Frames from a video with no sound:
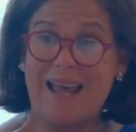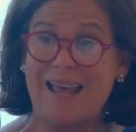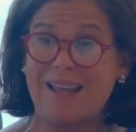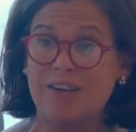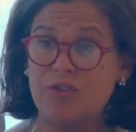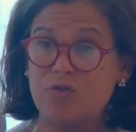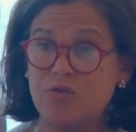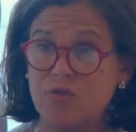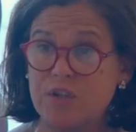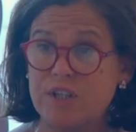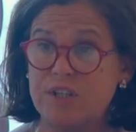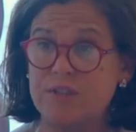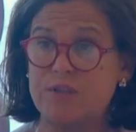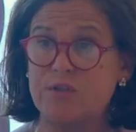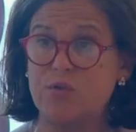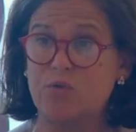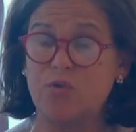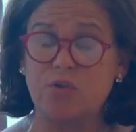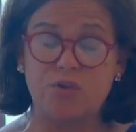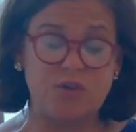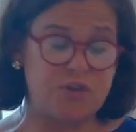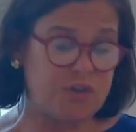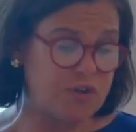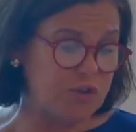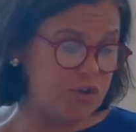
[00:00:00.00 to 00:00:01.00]
and
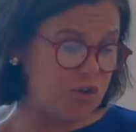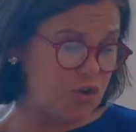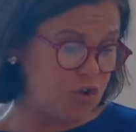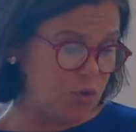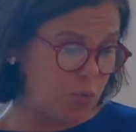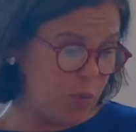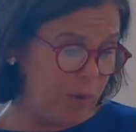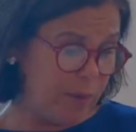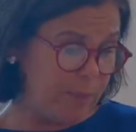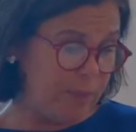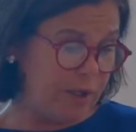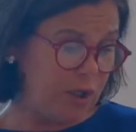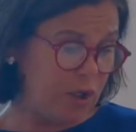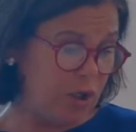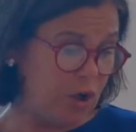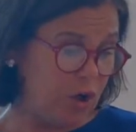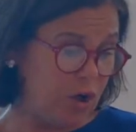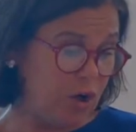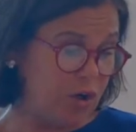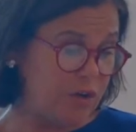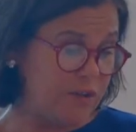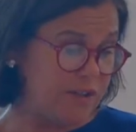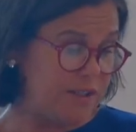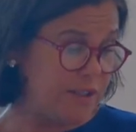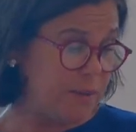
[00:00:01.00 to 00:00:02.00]
resources to women and
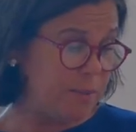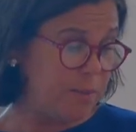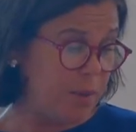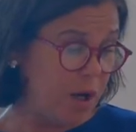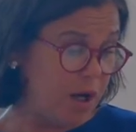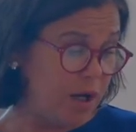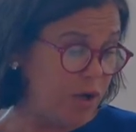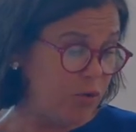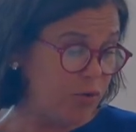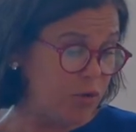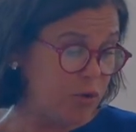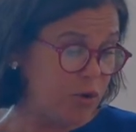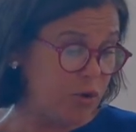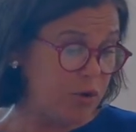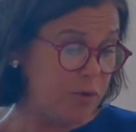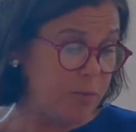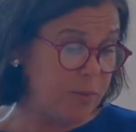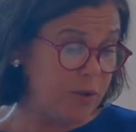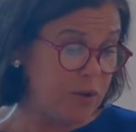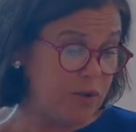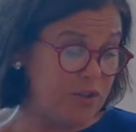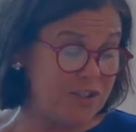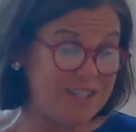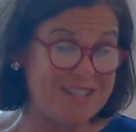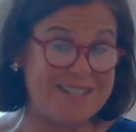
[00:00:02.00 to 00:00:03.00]
girls in migrant
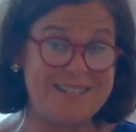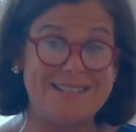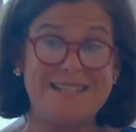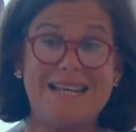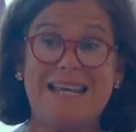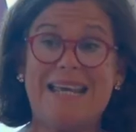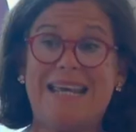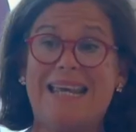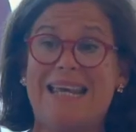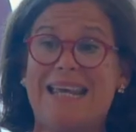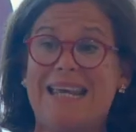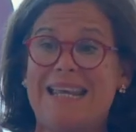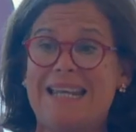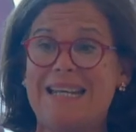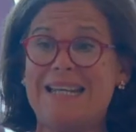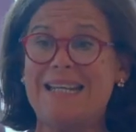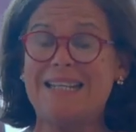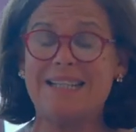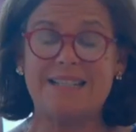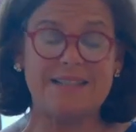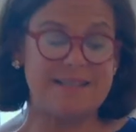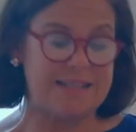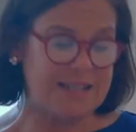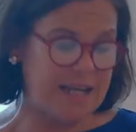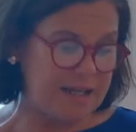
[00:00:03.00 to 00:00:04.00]
communities in an
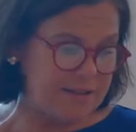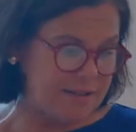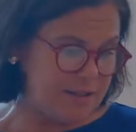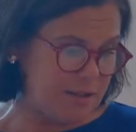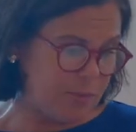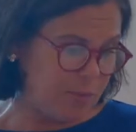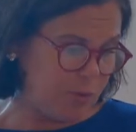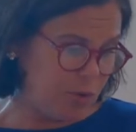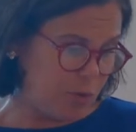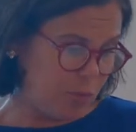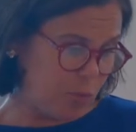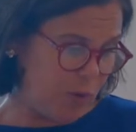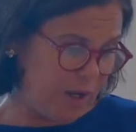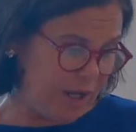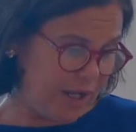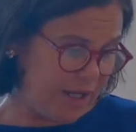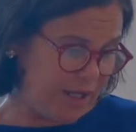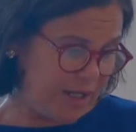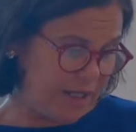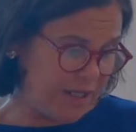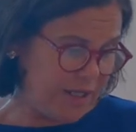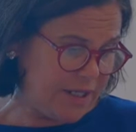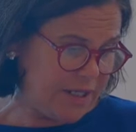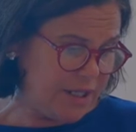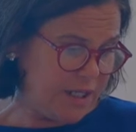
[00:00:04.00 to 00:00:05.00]
accessible way